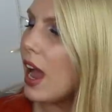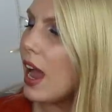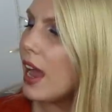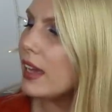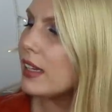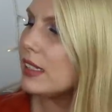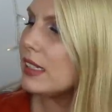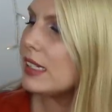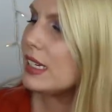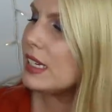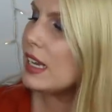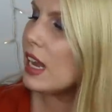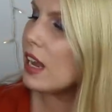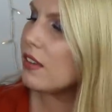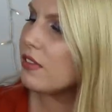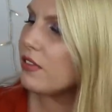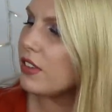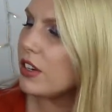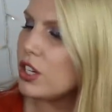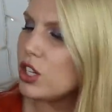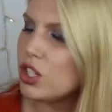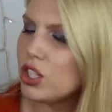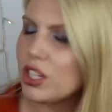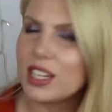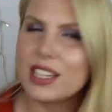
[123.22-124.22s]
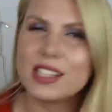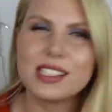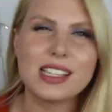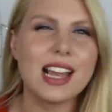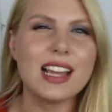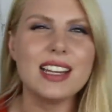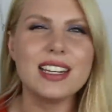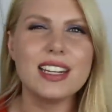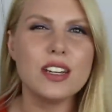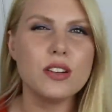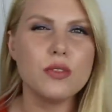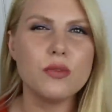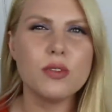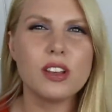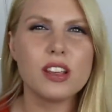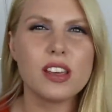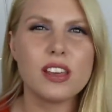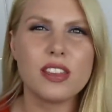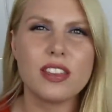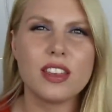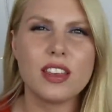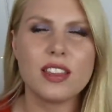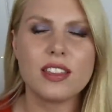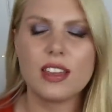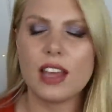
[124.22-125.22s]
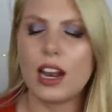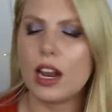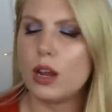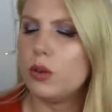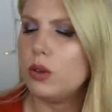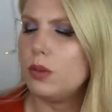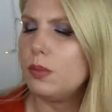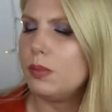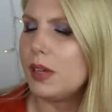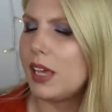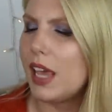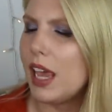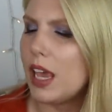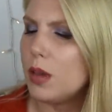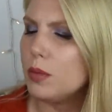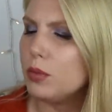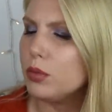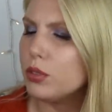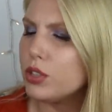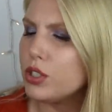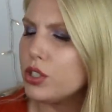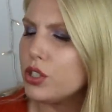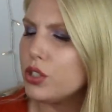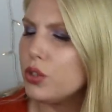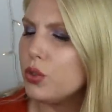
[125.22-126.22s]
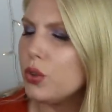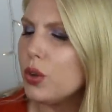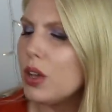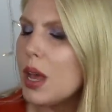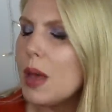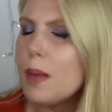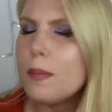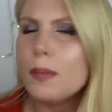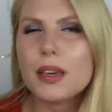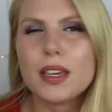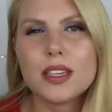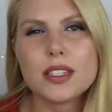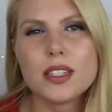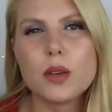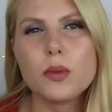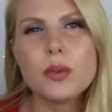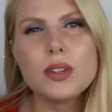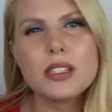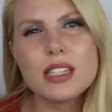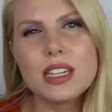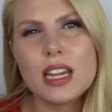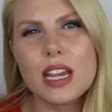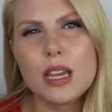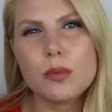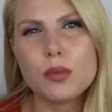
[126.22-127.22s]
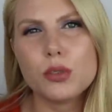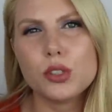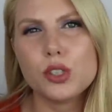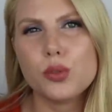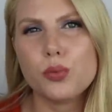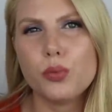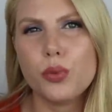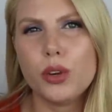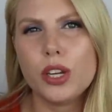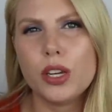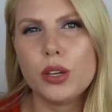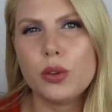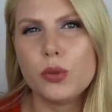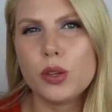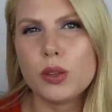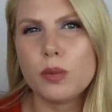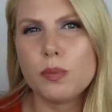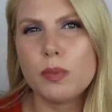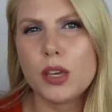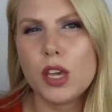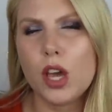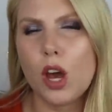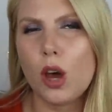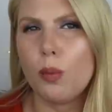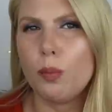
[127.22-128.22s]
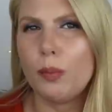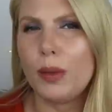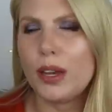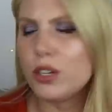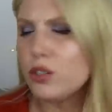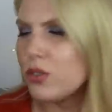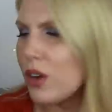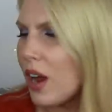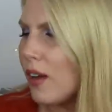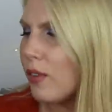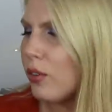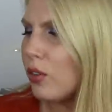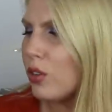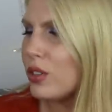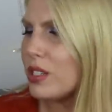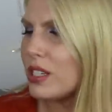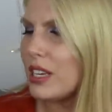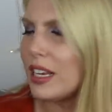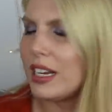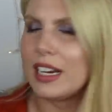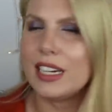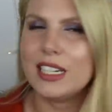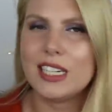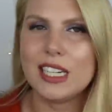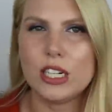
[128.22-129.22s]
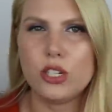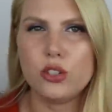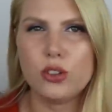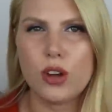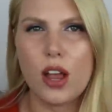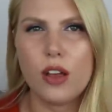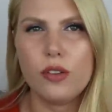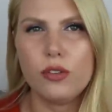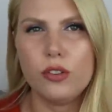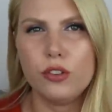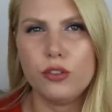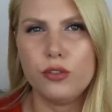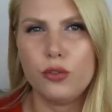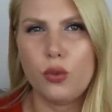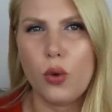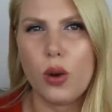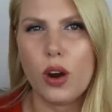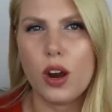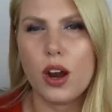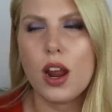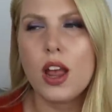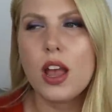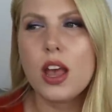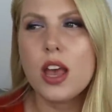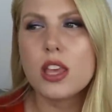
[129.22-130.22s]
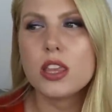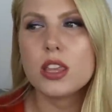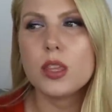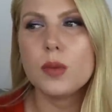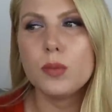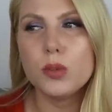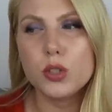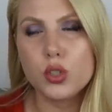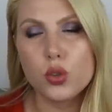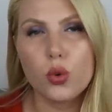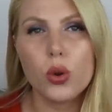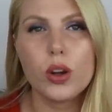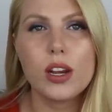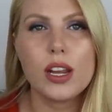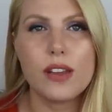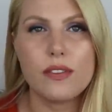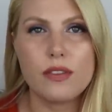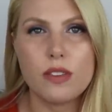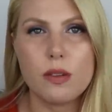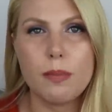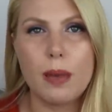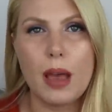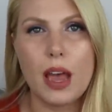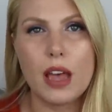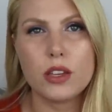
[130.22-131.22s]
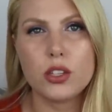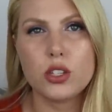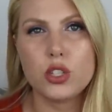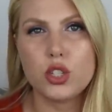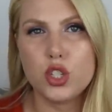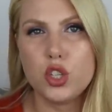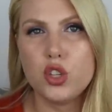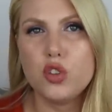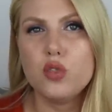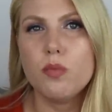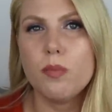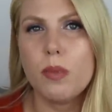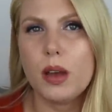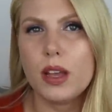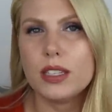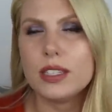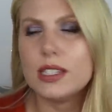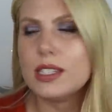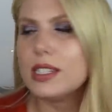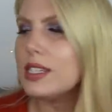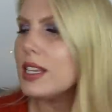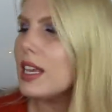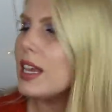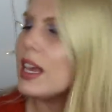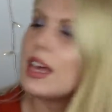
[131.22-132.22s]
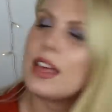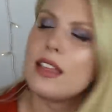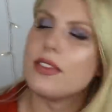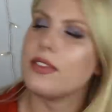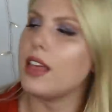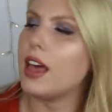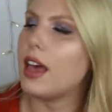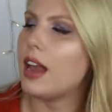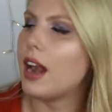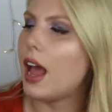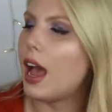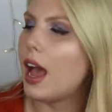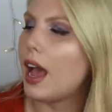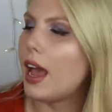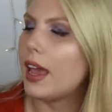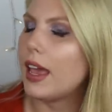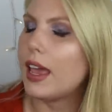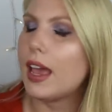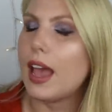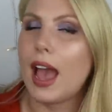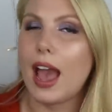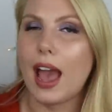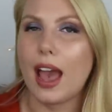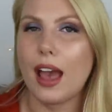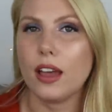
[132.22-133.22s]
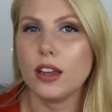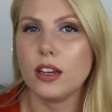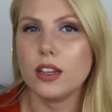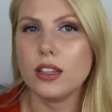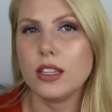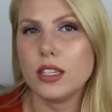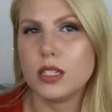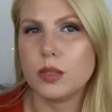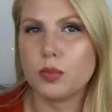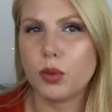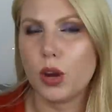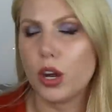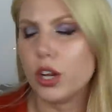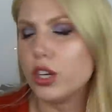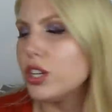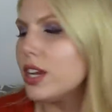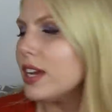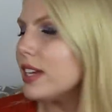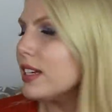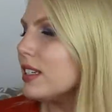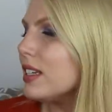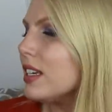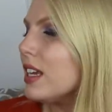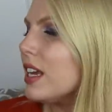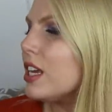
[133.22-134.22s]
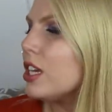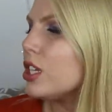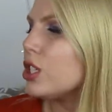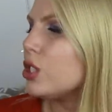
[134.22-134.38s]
I did not finish this. I didn't really think that I would be able to because I wasn't able to bring it with me on my travels, and I did travel for the majority of the past 2 months that I had this project.